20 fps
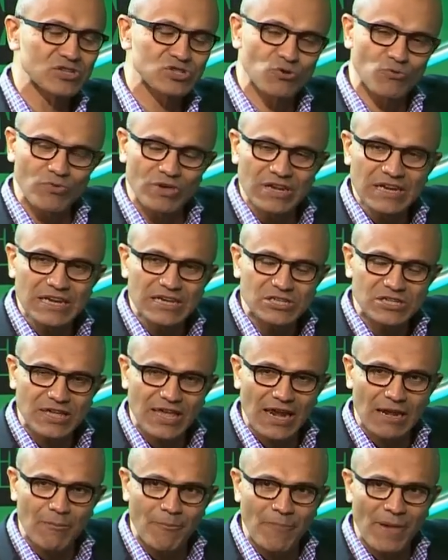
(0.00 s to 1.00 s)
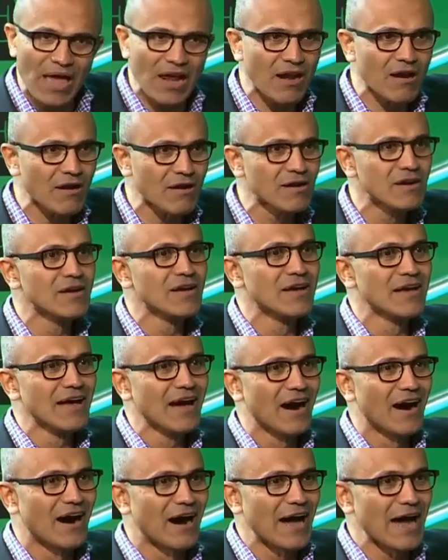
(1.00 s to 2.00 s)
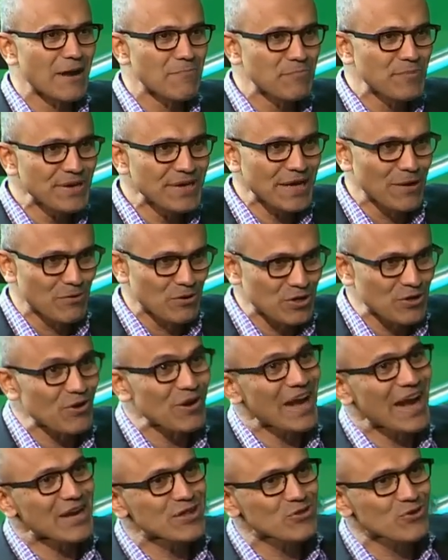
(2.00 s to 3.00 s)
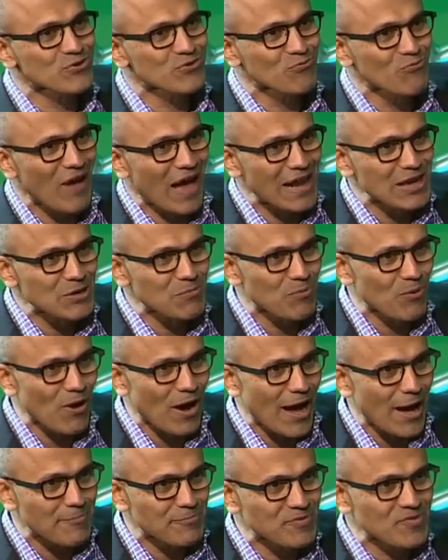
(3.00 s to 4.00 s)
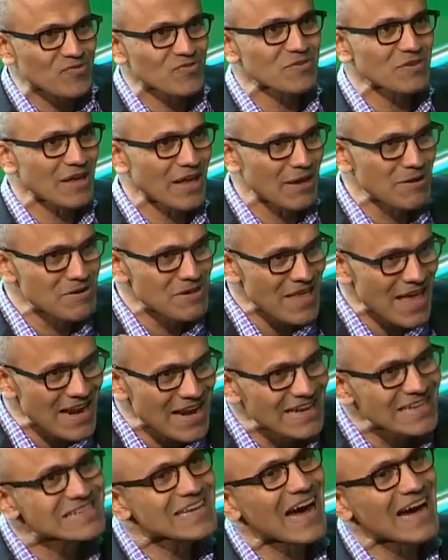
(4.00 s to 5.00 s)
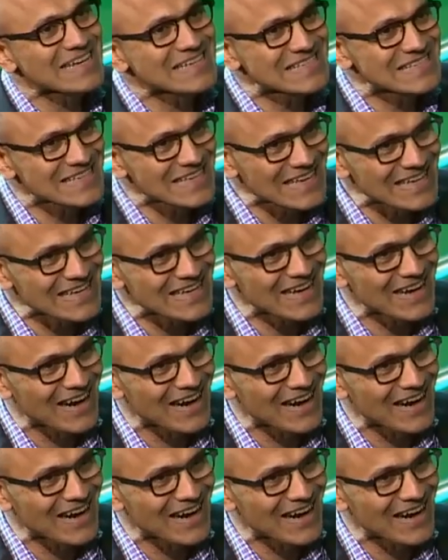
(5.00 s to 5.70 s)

So we need to get better at being able to create those value props and then enticing